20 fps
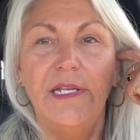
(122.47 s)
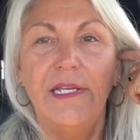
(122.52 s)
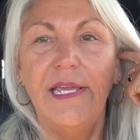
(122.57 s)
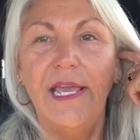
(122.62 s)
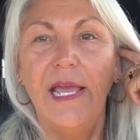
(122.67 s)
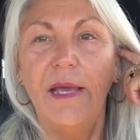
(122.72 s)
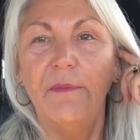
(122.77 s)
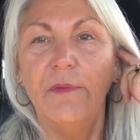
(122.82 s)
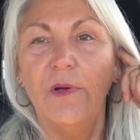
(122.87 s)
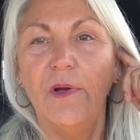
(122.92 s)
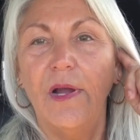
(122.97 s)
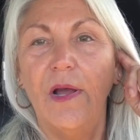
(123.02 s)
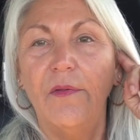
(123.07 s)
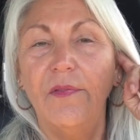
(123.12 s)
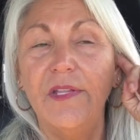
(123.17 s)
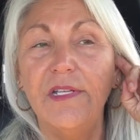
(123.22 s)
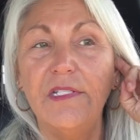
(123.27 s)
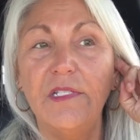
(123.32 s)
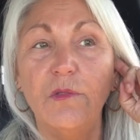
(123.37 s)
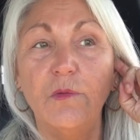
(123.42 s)

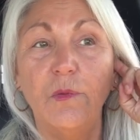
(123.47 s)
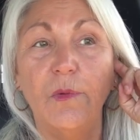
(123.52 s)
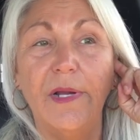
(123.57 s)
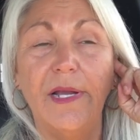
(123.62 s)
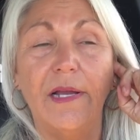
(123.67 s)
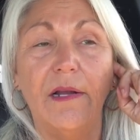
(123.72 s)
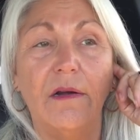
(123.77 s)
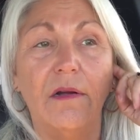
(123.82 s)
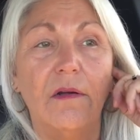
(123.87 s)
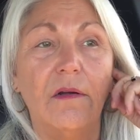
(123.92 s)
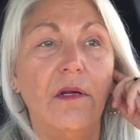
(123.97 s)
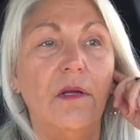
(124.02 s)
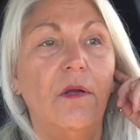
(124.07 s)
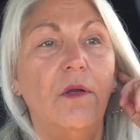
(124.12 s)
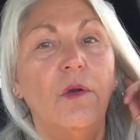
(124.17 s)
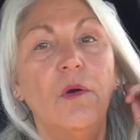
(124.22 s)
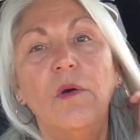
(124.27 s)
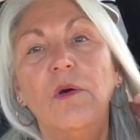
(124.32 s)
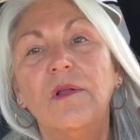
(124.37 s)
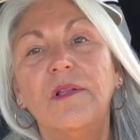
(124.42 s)
campground. This is where
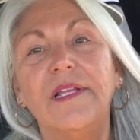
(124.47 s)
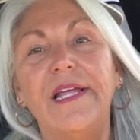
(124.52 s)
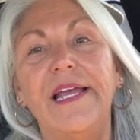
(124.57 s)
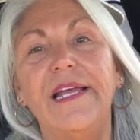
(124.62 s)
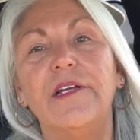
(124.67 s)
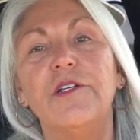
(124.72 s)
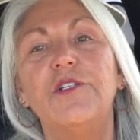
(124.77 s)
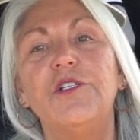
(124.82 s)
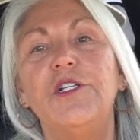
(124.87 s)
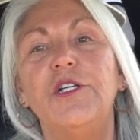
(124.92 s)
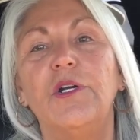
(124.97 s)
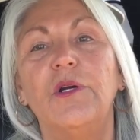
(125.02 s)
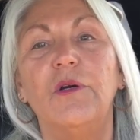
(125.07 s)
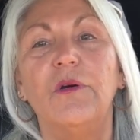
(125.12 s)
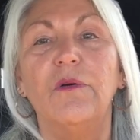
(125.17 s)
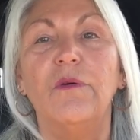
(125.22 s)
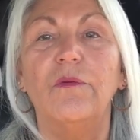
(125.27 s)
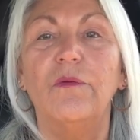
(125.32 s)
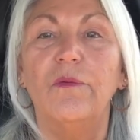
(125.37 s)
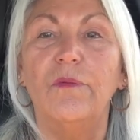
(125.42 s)
last
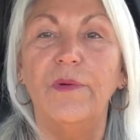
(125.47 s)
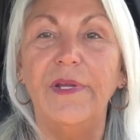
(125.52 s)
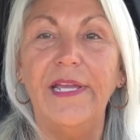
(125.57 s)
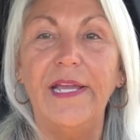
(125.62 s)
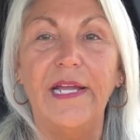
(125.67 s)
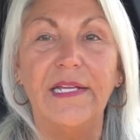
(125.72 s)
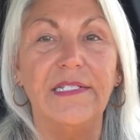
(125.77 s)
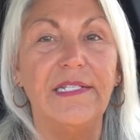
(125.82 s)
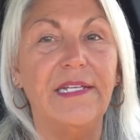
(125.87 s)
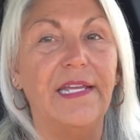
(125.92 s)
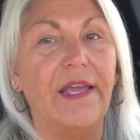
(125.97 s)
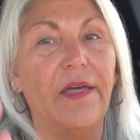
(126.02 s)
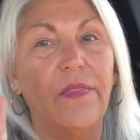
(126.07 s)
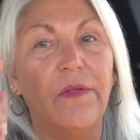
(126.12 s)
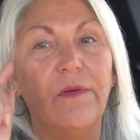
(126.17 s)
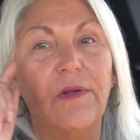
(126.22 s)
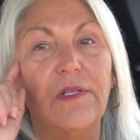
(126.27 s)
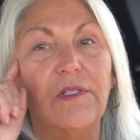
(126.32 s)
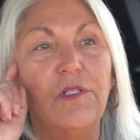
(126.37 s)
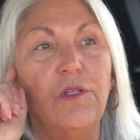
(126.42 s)
year we got
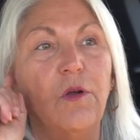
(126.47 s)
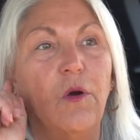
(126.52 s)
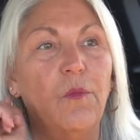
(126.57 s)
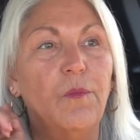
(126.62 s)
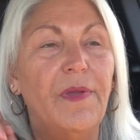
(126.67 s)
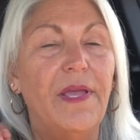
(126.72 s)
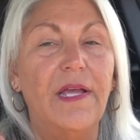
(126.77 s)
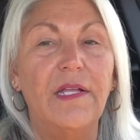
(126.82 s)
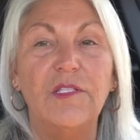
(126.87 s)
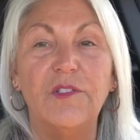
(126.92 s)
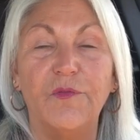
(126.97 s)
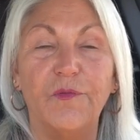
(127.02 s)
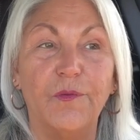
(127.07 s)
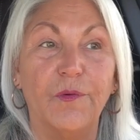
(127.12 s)
together as nomads